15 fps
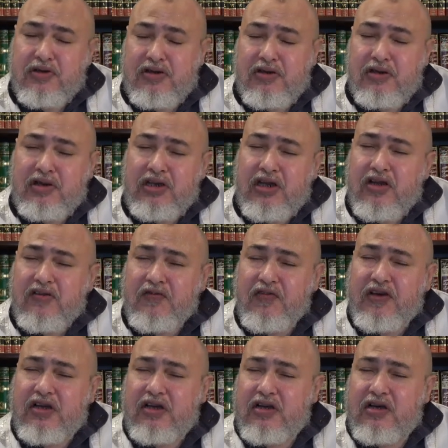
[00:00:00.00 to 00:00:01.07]
live
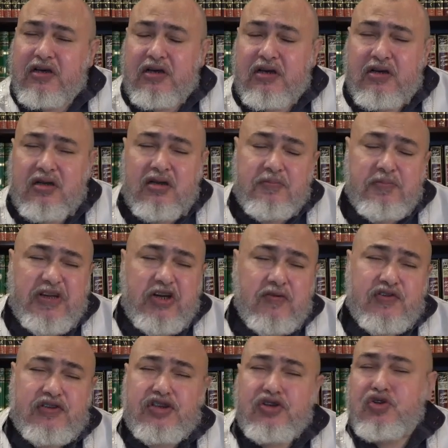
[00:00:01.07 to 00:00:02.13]
in a bit of
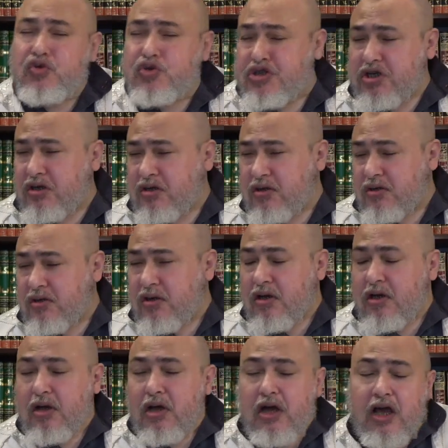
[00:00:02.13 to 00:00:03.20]
a delusion,
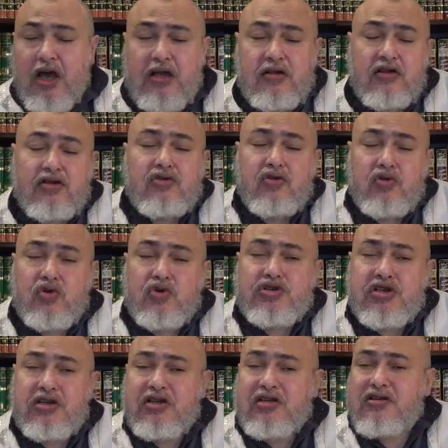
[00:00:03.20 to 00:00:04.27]
and the
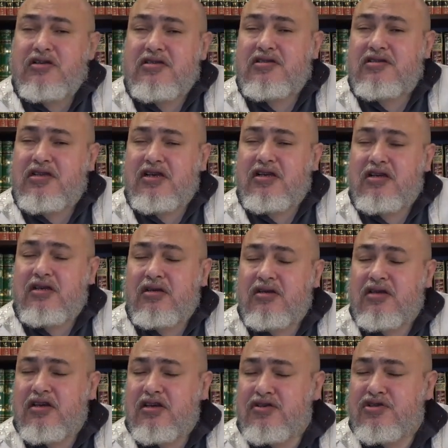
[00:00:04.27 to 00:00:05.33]
delusion is they